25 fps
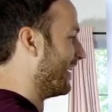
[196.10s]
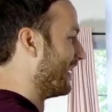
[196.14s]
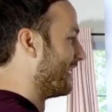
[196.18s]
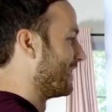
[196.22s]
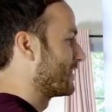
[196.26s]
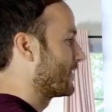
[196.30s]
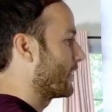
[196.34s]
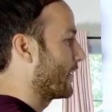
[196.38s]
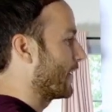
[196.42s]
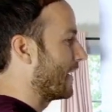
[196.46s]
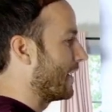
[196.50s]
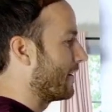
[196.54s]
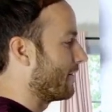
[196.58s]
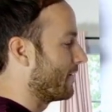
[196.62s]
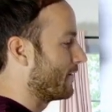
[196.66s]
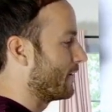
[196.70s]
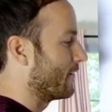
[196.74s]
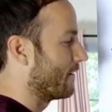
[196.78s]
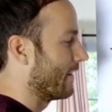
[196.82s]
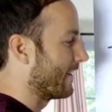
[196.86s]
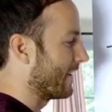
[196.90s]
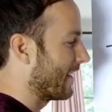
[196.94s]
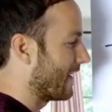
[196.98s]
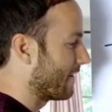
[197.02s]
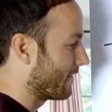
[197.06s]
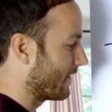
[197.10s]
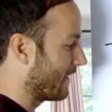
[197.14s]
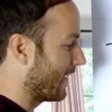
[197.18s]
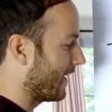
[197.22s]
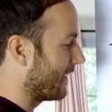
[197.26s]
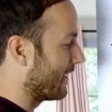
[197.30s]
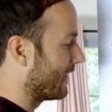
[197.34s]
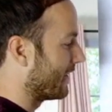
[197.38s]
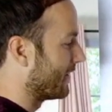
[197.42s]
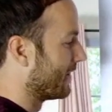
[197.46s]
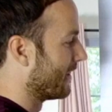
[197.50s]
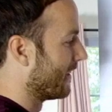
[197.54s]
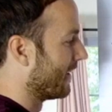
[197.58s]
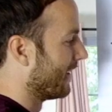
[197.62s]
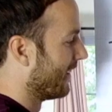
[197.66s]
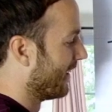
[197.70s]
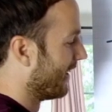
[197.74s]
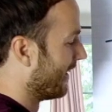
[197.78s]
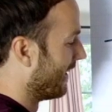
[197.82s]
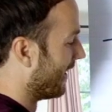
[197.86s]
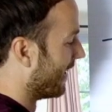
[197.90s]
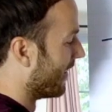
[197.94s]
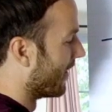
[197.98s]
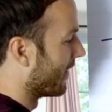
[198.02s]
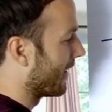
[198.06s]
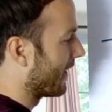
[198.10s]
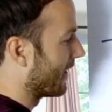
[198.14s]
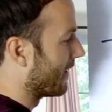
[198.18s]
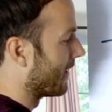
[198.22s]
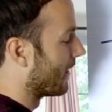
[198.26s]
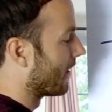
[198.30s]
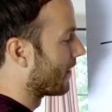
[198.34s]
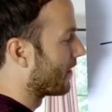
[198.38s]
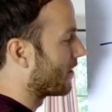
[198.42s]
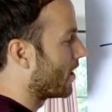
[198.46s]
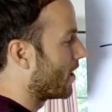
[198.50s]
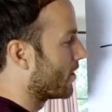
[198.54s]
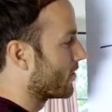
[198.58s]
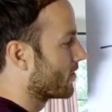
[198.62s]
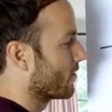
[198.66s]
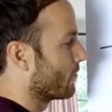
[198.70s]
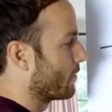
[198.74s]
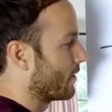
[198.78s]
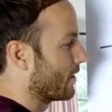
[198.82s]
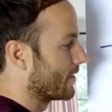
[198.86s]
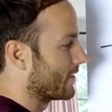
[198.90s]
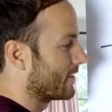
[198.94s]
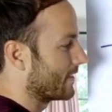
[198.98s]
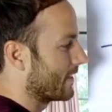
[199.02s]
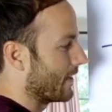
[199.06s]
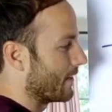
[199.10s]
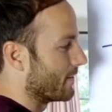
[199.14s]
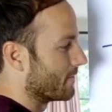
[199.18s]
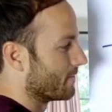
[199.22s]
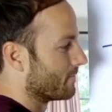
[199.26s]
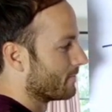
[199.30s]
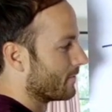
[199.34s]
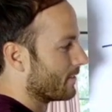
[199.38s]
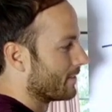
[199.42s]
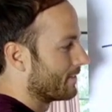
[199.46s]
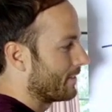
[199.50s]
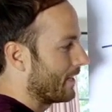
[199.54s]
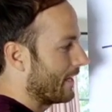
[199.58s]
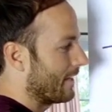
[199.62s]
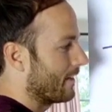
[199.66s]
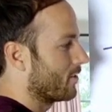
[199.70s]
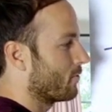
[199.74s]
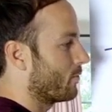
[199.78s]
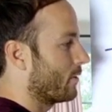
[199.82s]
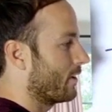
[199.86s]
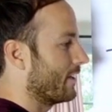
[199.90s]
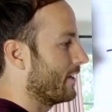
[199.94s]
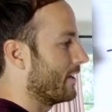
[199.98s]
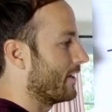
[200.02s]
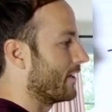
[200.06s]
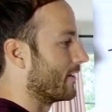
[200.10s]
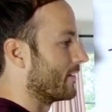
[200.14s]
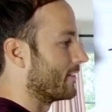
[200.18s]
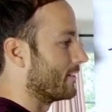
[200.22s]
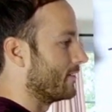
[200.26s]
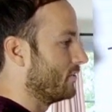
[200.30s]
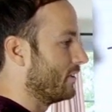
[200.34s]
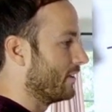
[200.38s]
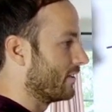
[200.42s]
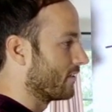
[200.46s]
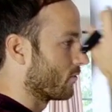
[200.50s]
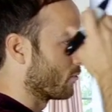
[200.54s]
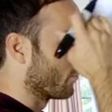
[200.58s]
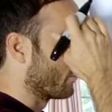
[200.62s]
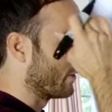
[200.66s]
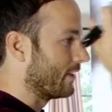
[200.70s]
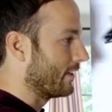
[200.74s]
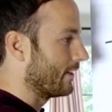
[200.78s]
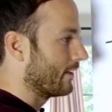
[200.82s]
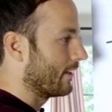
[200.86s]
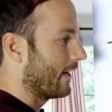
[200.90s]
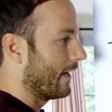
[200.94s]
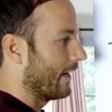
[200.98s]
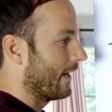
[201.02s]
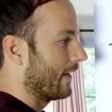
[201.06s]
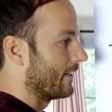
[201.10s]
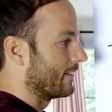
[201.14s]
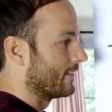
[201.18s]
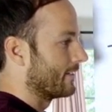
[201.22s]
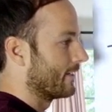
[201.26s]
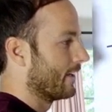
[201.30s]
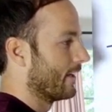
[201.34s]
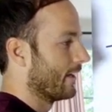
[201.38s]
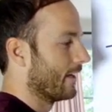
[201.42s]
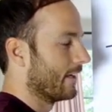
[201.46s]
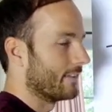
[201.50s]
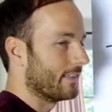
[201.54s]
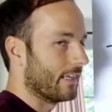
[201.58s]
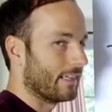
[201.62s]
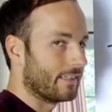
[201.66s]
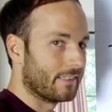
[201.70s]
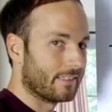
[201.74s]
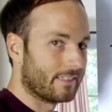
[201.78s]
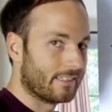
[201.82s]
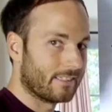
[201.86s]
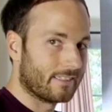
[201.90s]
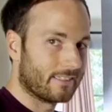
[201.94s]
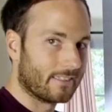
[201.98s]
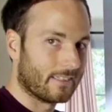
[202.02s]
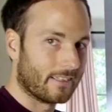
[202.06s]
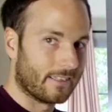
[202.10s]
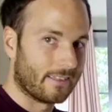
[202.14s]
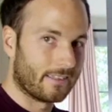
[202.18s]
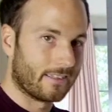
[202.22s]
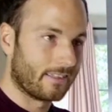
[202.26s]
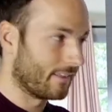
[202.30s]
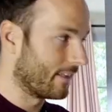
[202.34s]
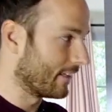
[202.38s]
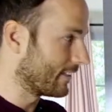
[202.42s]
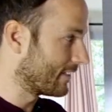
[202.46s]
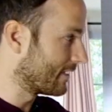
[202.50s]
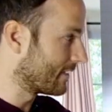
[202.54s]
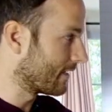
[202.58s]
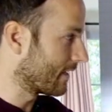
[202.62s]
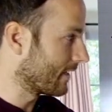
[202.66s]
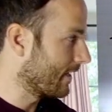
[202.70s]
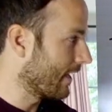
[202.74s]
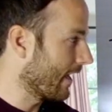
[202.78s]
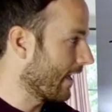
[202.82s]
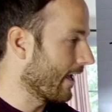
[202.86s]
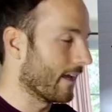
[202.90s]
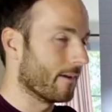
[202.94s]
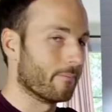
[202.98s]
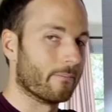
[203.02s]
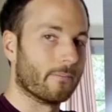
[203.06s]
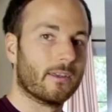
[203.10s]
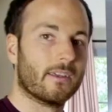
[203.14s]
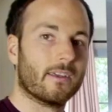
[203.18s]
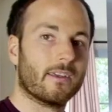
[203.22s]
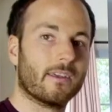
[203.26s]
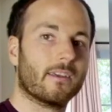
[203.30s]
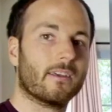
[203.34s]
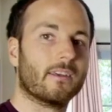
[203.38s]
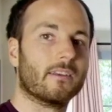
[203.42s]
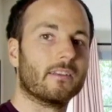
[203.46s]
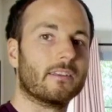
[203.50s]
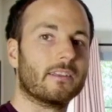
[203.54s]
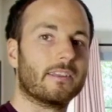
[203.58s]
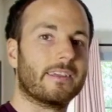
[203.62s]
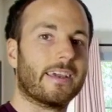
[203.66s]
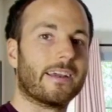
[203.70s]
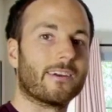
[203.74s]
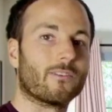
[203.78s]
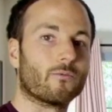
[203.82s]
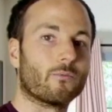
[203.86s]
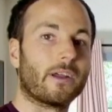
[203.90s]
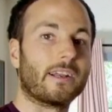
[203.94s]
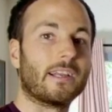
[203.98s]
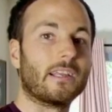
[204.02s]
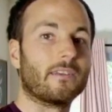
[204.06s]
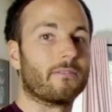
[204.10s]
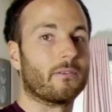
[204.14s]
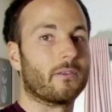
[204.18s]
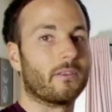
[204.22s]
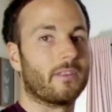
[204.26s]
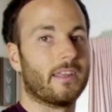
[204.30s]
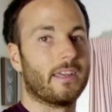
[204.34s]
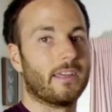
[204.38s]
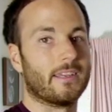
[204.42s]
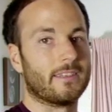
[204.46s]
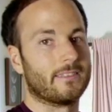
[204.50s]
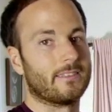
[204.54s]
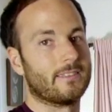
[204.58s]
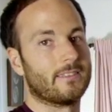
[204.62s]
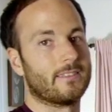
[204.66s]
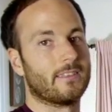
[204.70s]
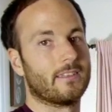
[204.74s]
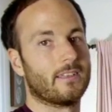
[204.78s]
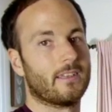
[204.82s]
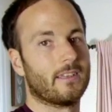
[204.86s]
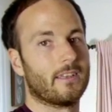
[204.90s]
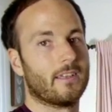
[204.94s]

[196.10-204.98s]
Sorry if you like Alpha Getty. All right, long-term real estate, 10 to 20 years. You need to realize that this is the game. Get ready for this.